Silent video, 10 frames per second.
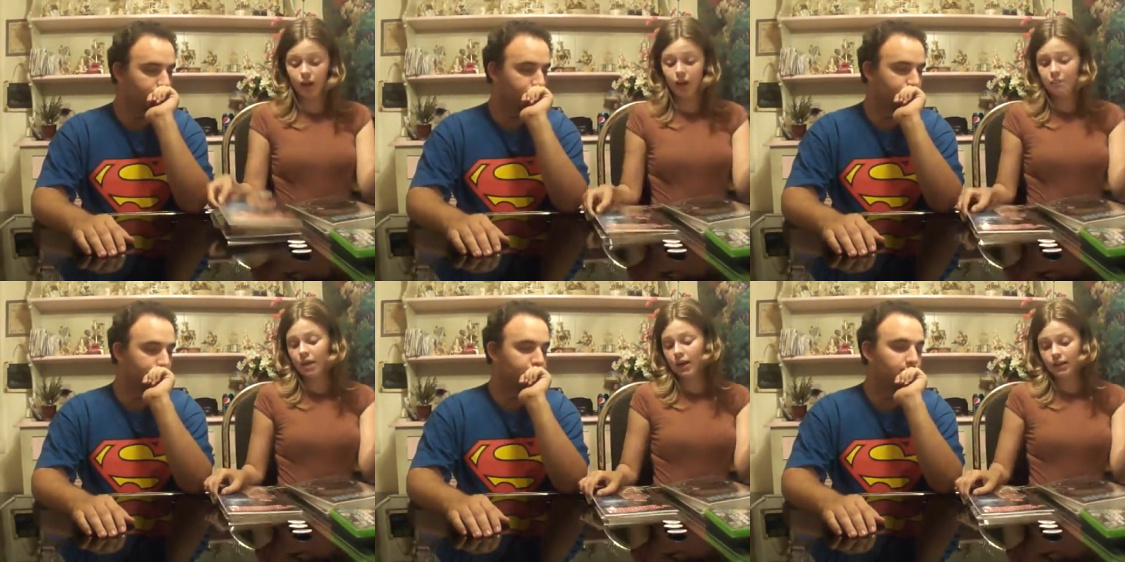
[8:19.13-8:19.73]
Speaker 1: I'm
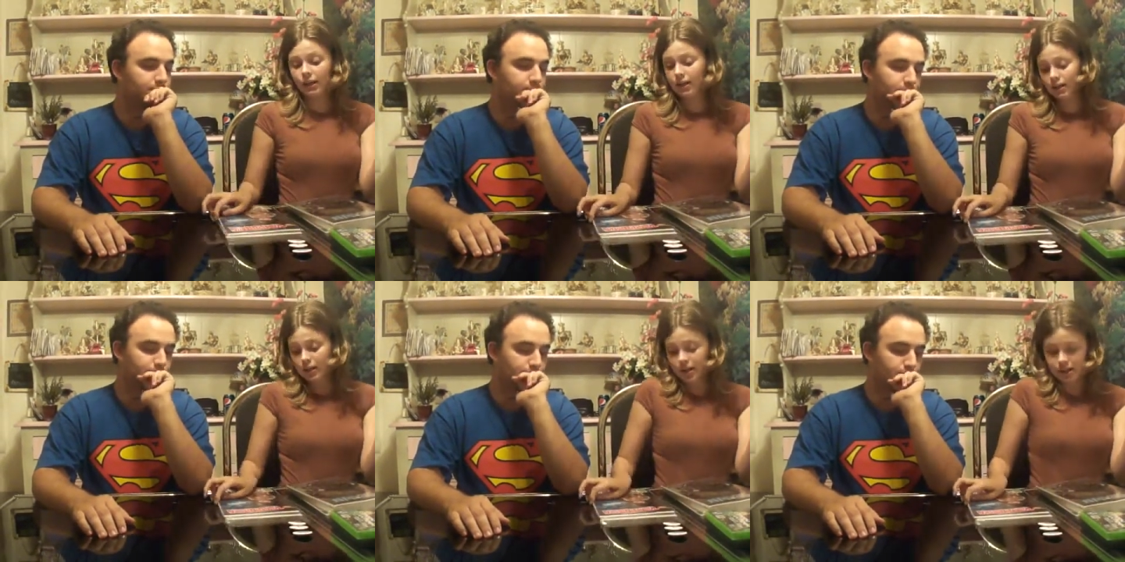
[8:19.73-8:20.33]
not getting
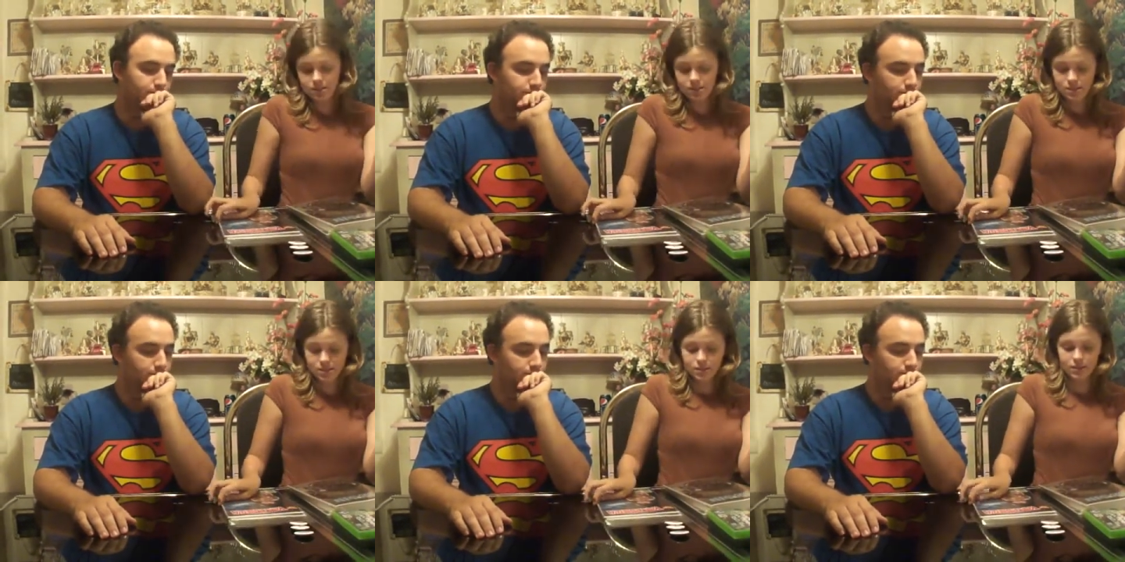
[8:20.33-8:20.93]
the next
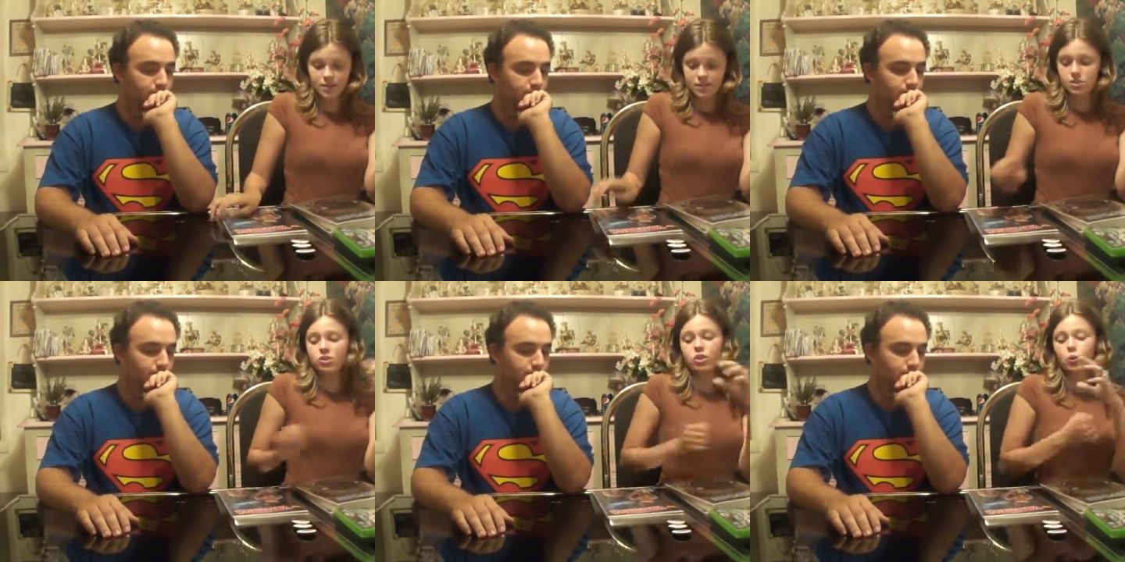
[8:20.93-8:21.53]
series
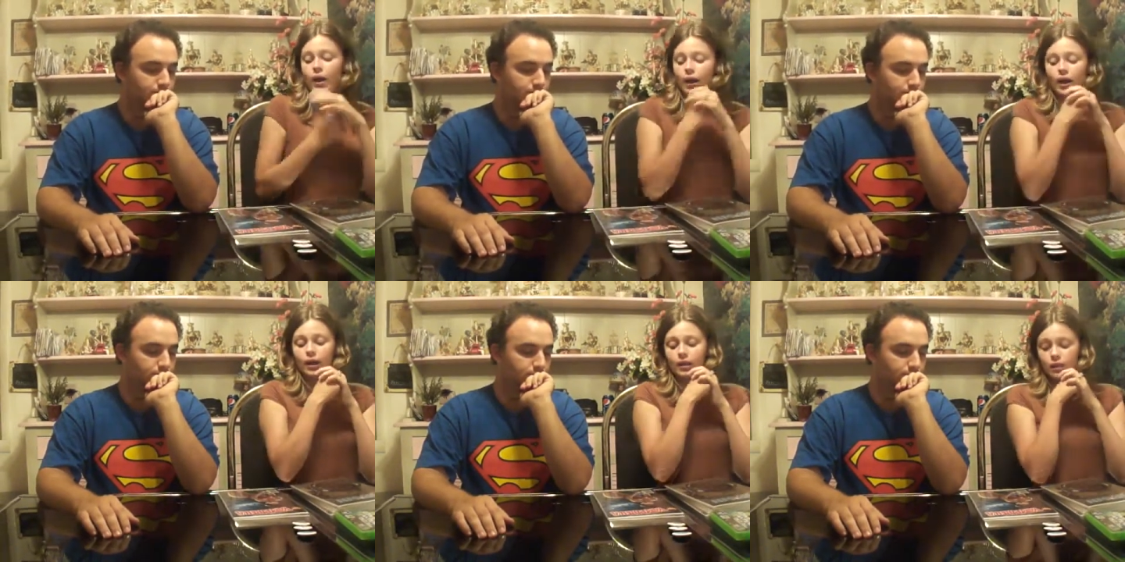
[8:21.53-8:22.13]
issue
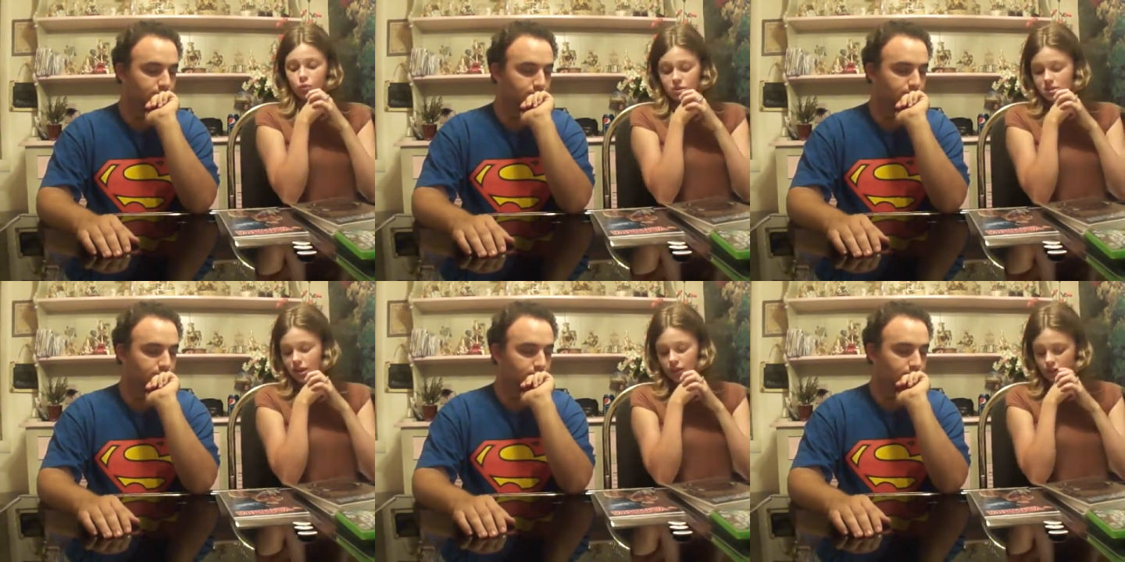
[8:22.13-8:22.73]
and it was
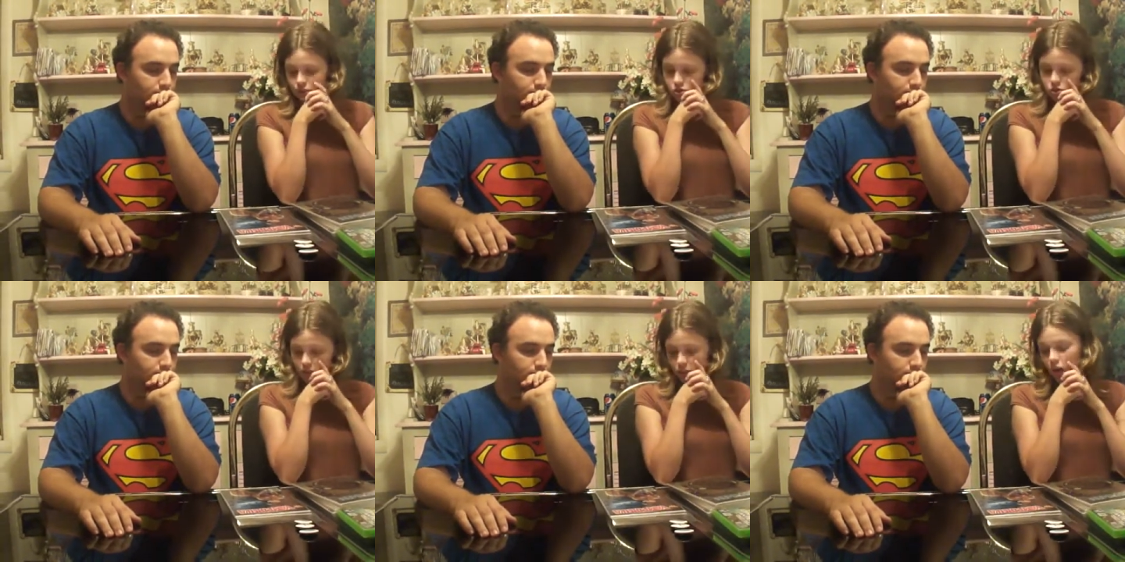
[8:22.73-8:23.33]
kind of
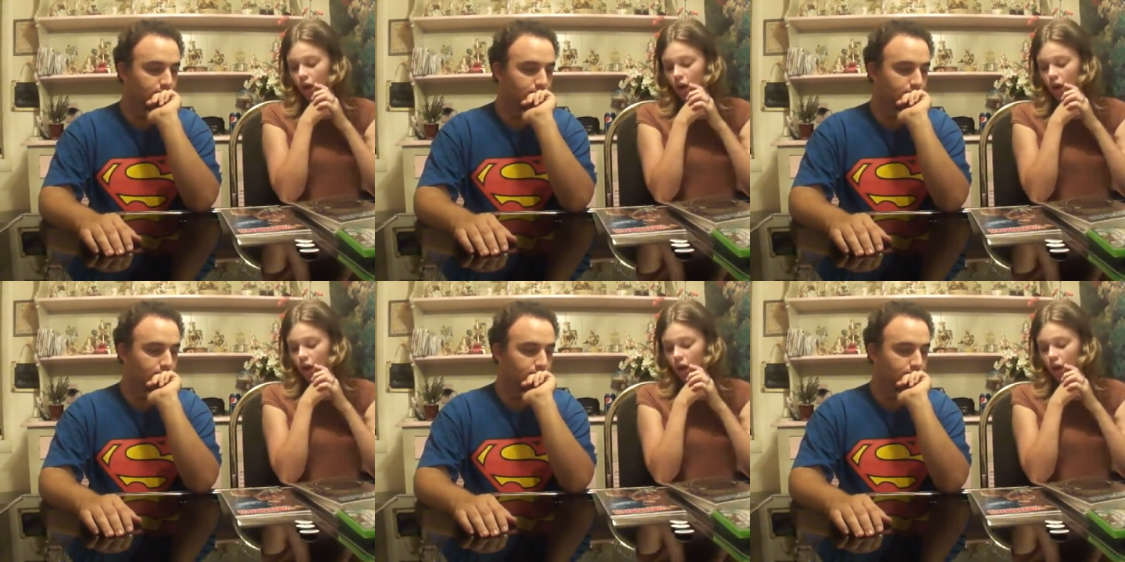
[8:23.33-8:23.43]
shit.